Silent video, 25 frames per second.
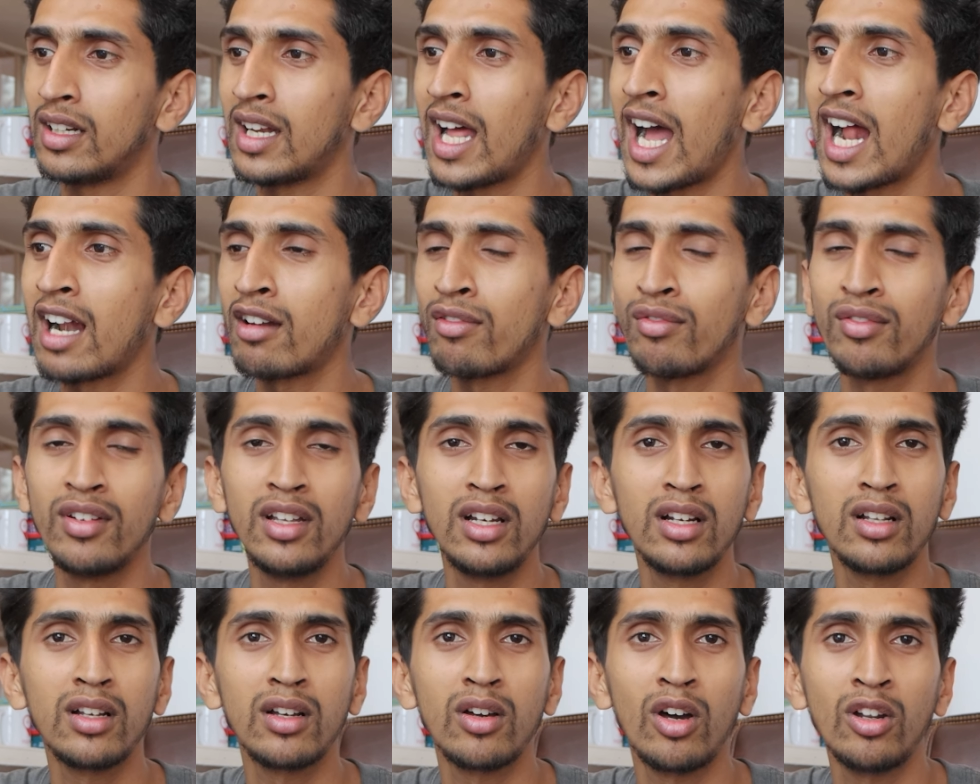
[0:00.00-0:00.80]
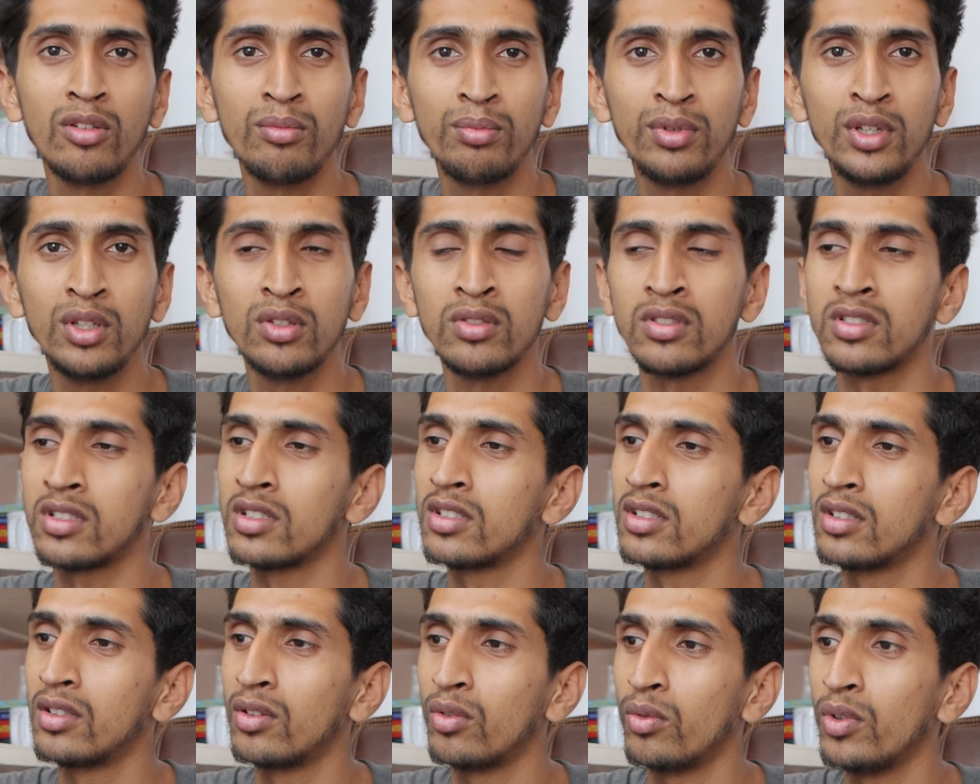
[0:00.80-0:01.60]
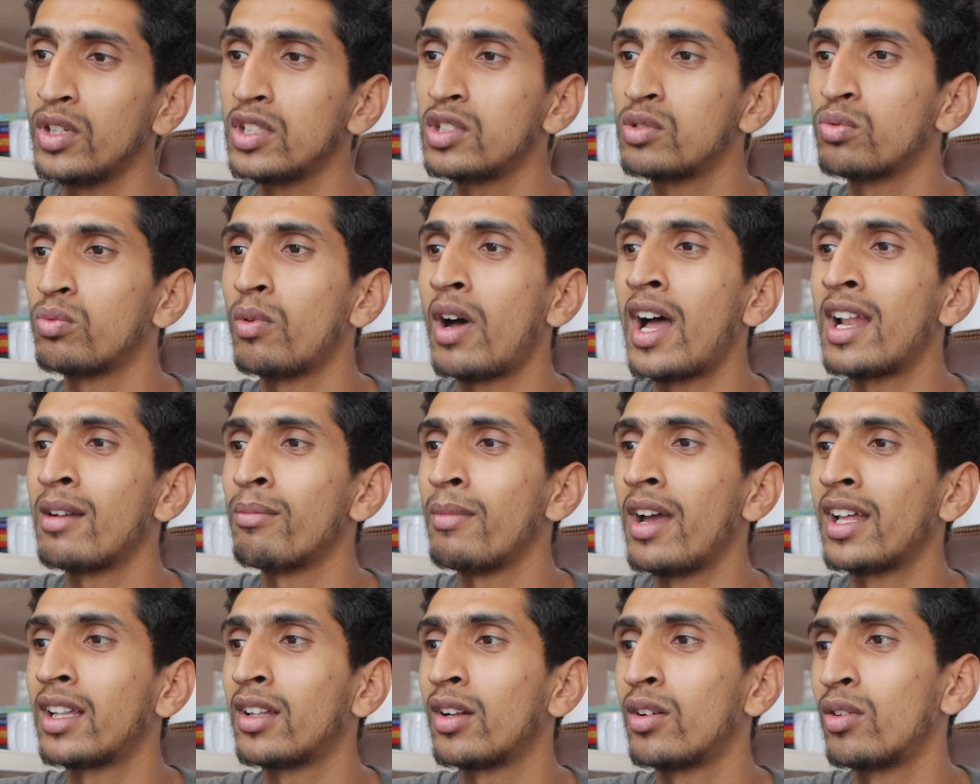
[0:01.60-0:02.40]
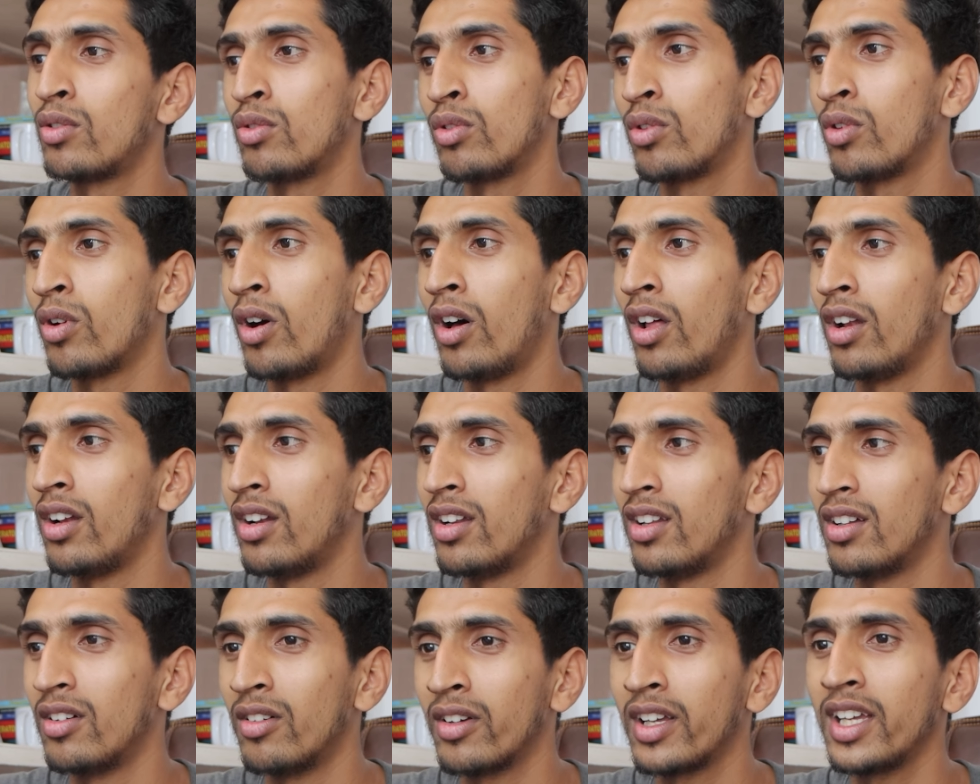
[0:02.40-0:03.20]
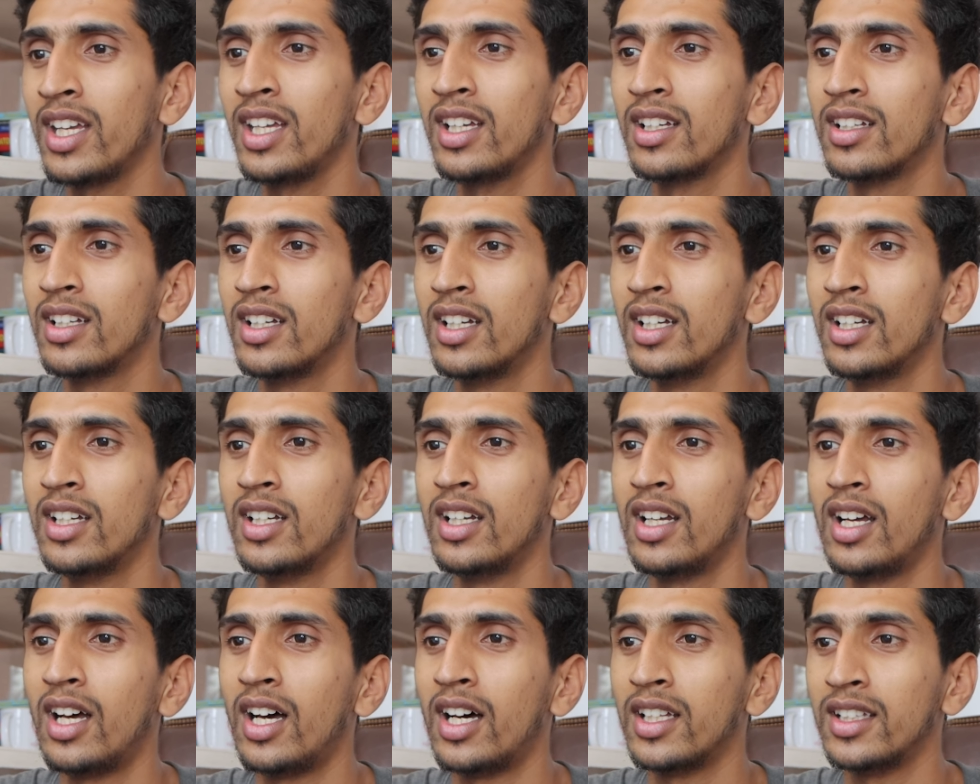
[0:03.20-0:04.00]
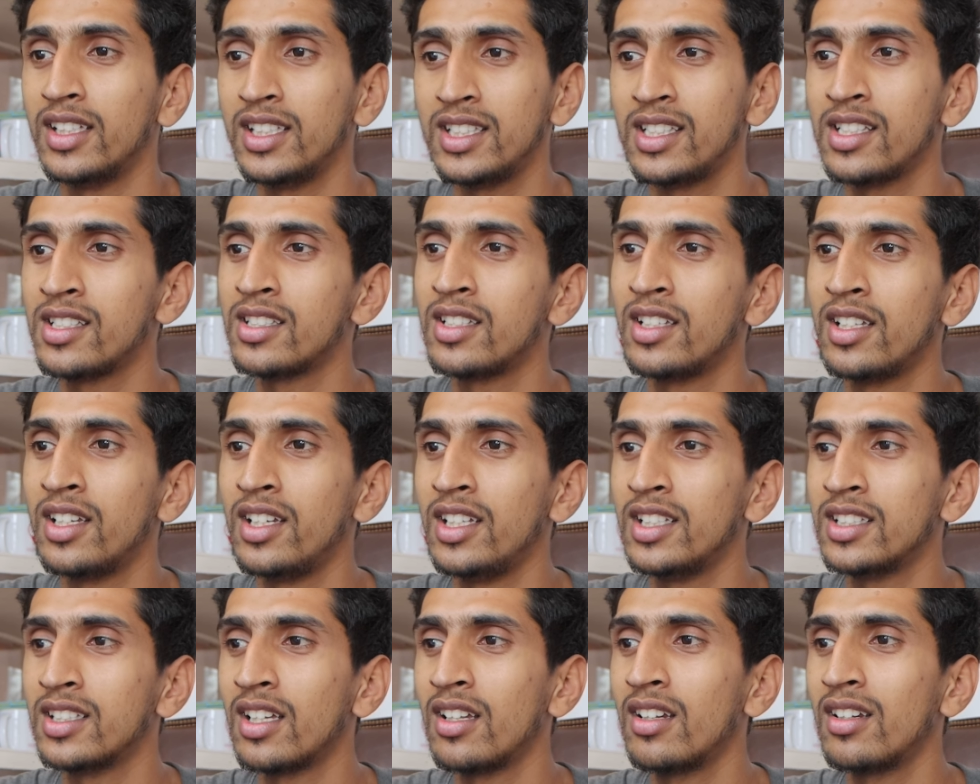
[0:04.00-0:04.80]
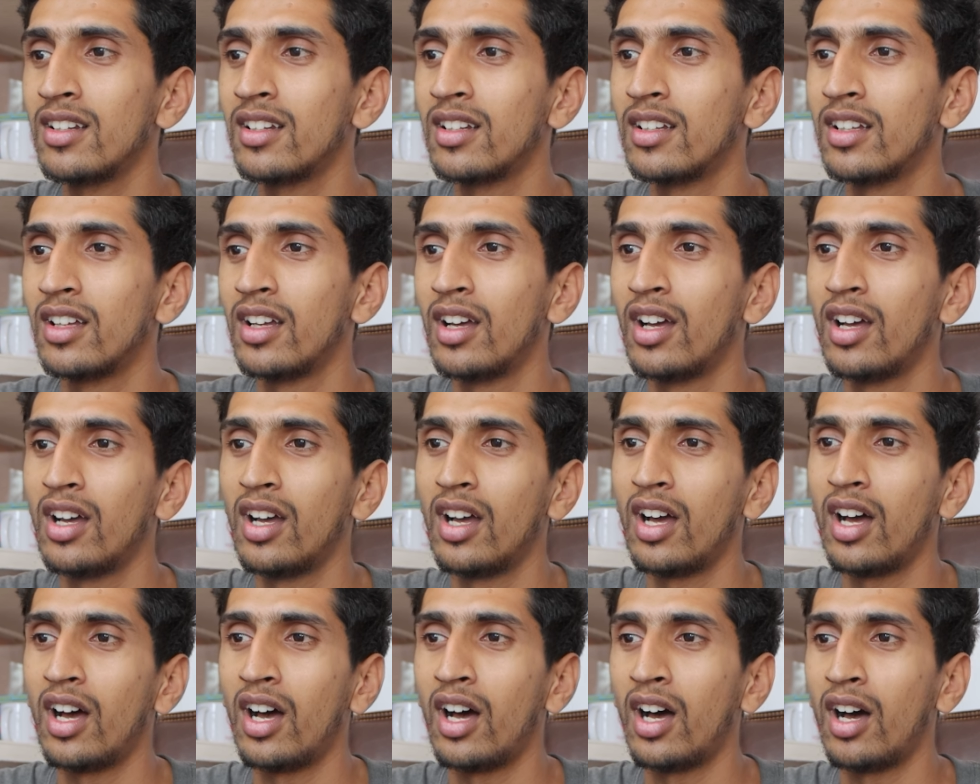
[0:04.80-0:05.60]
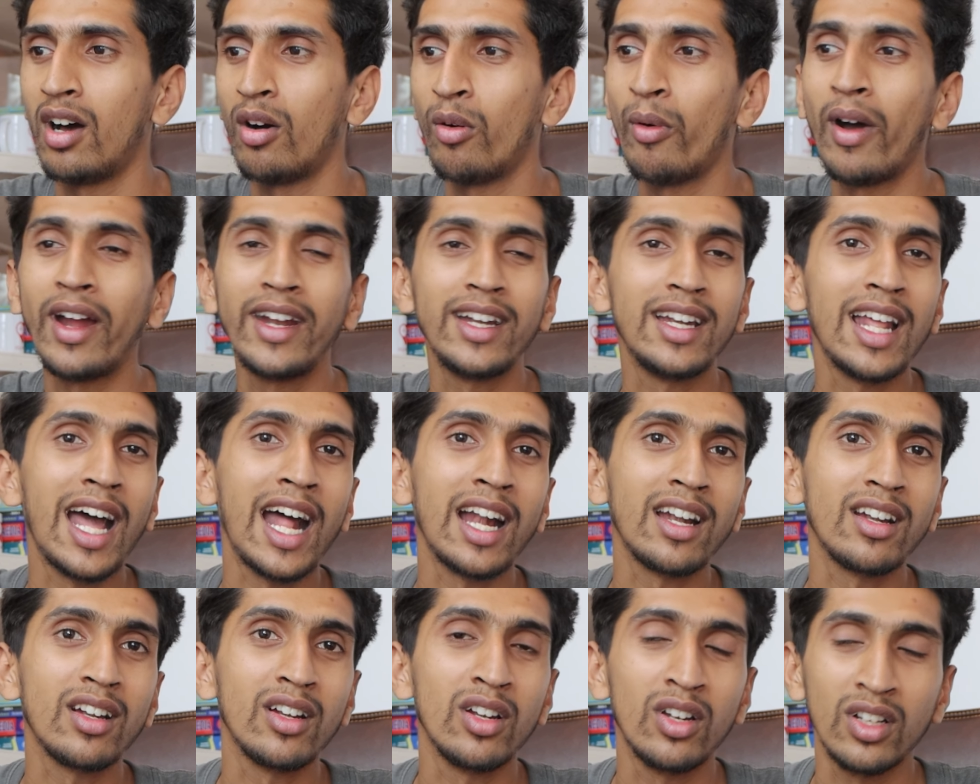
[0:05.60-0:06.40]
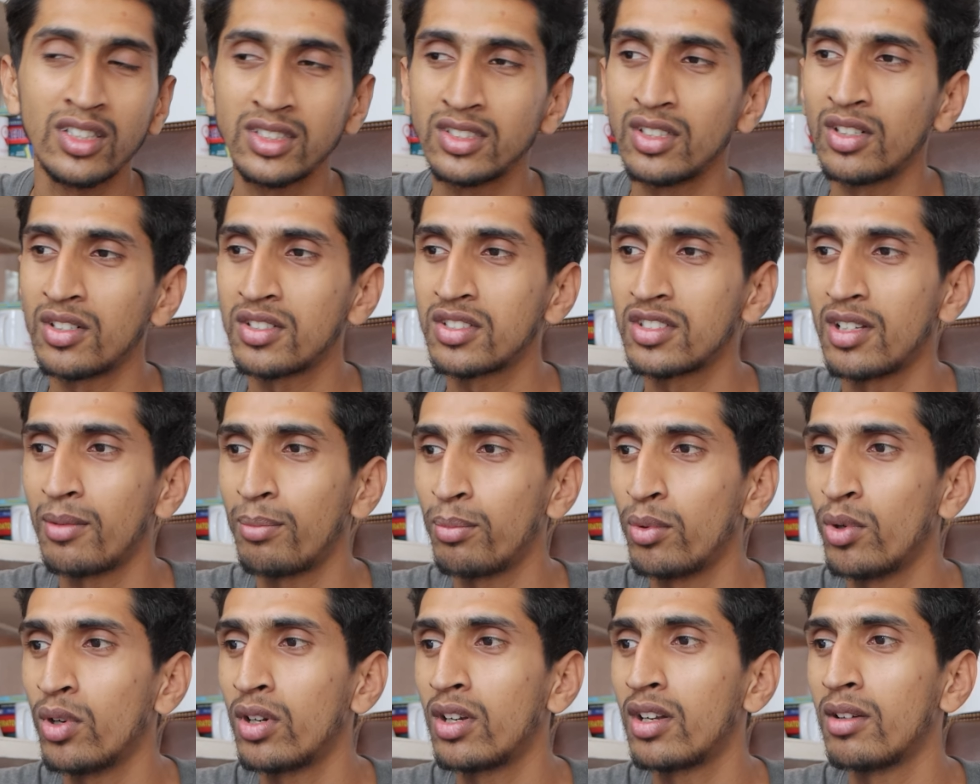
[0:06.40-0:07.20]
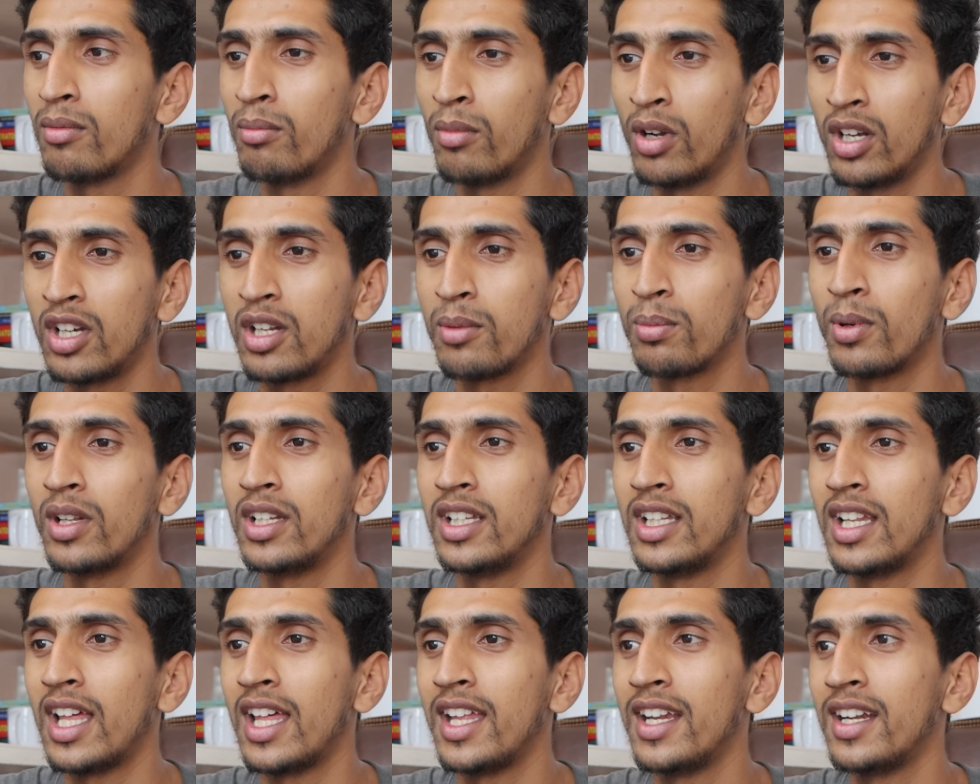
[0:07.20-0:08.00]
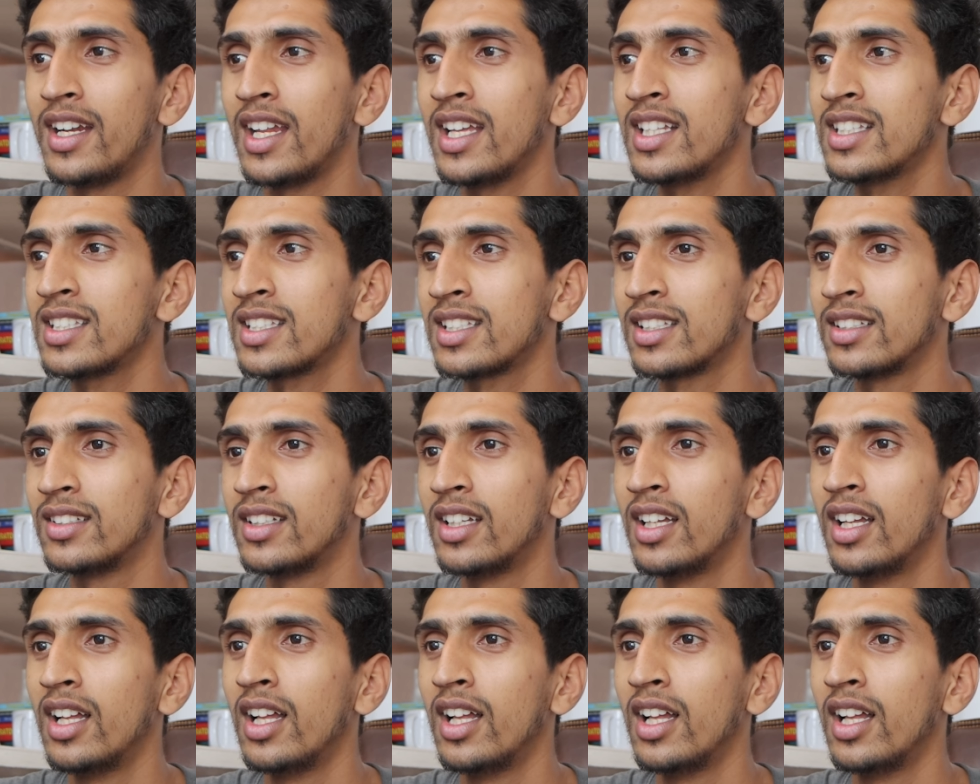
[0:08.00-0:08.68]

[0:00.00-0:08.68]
that feel confused which one method to call. Okay, this is the reason why that does not support multiple inheritance.